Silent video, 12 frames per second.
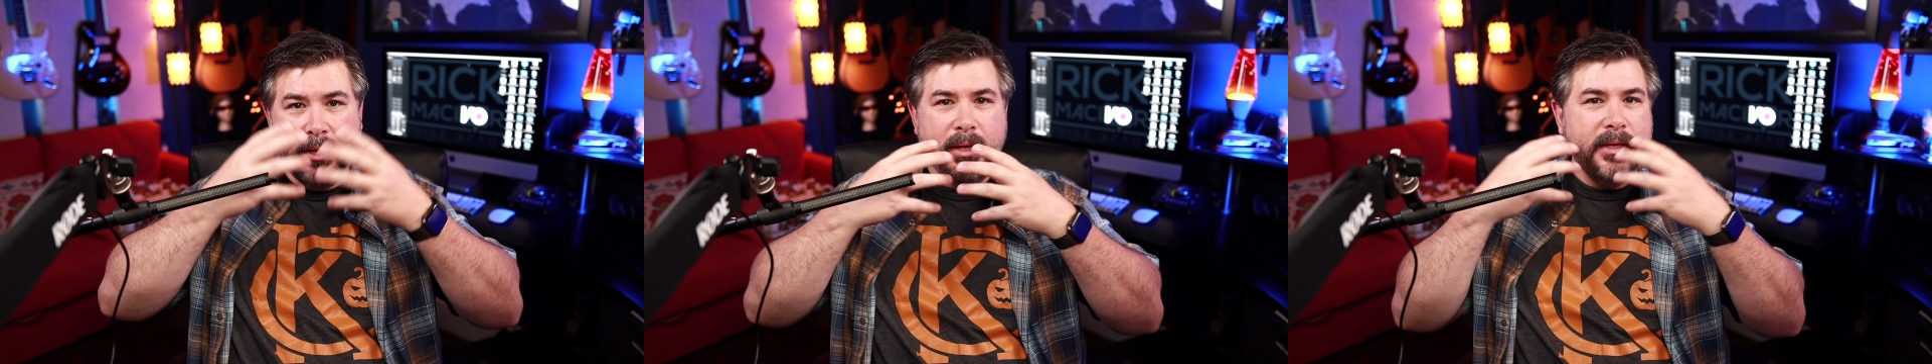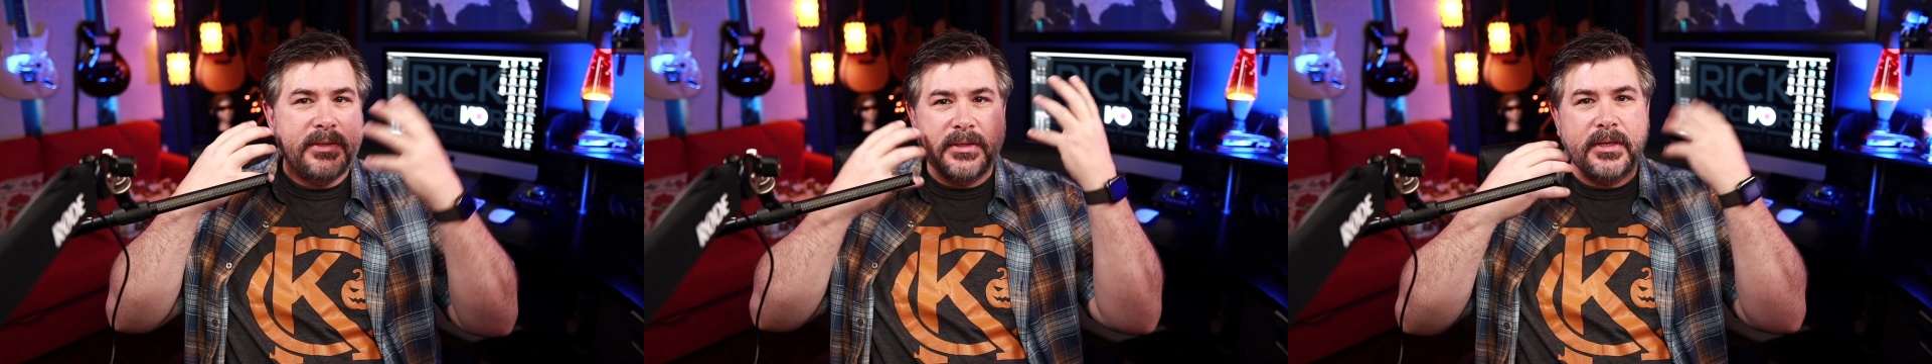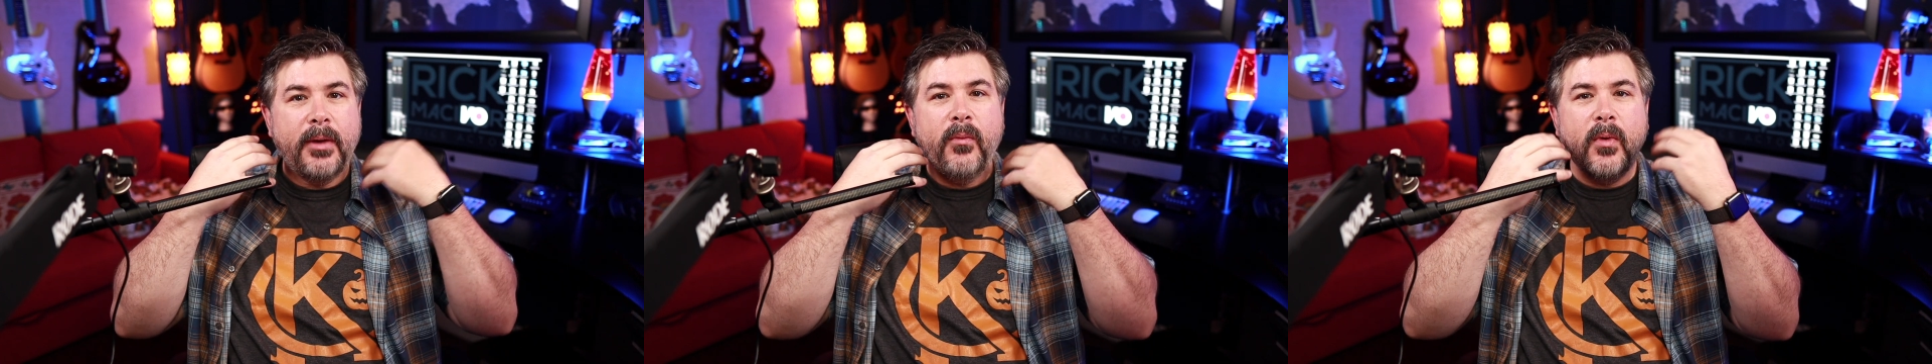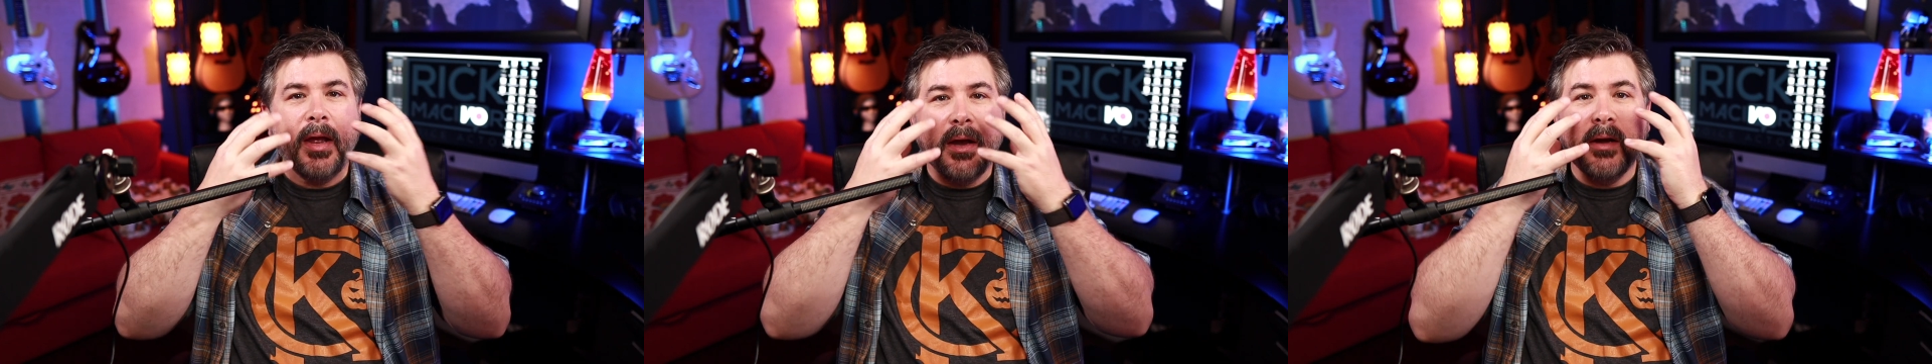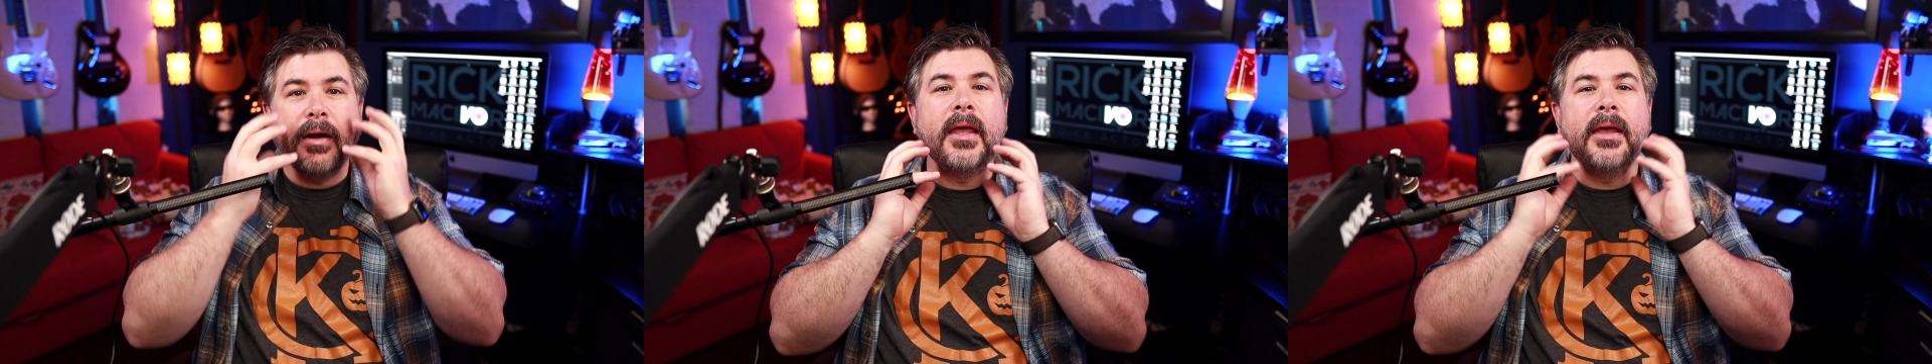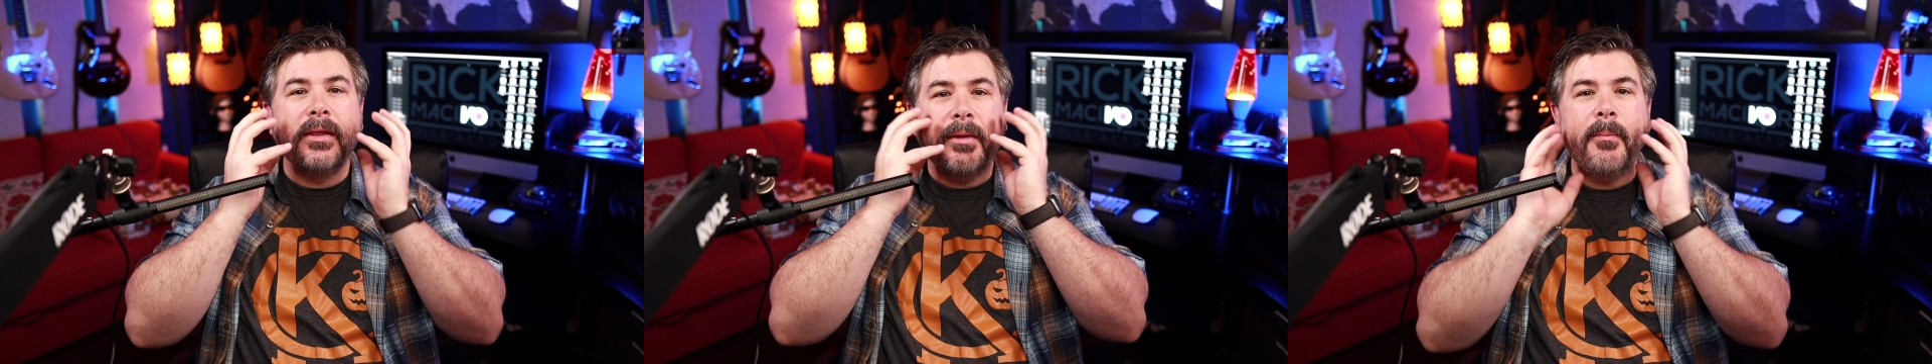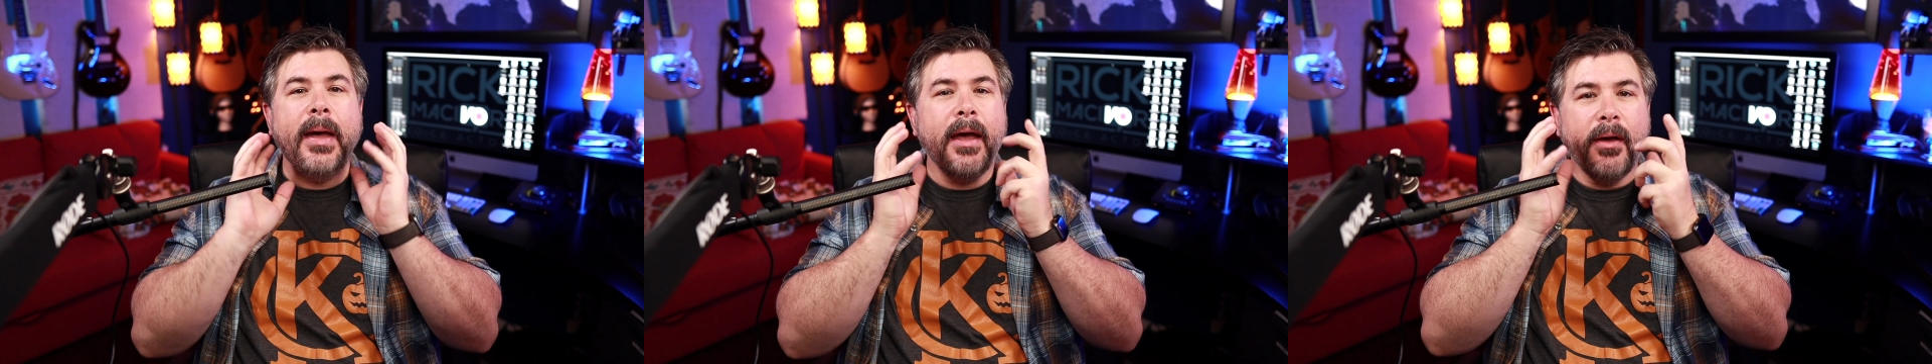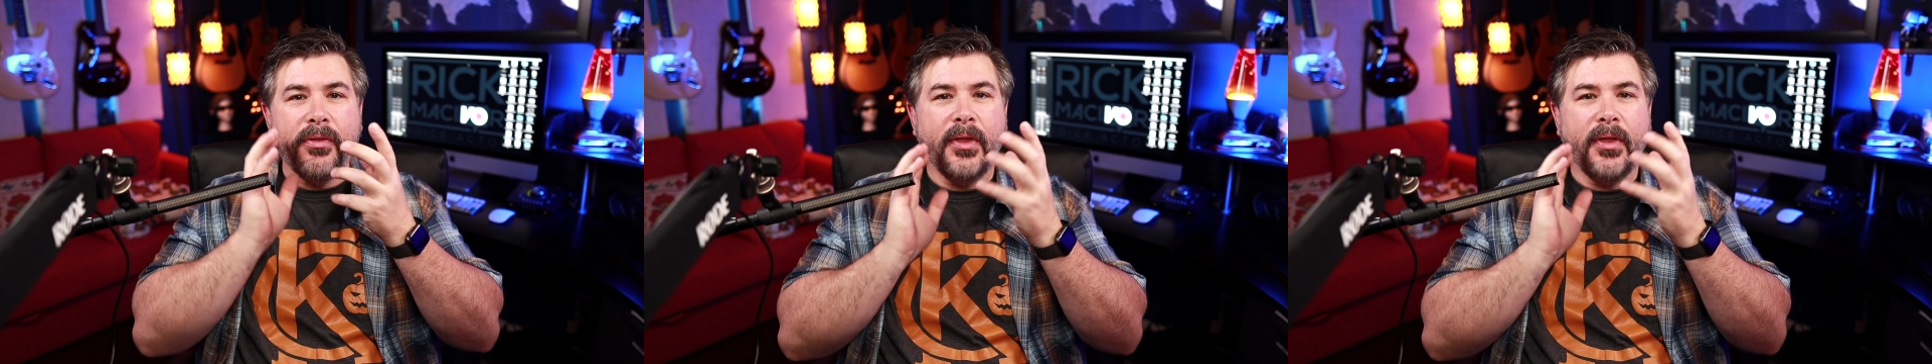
is somewhere in the mouth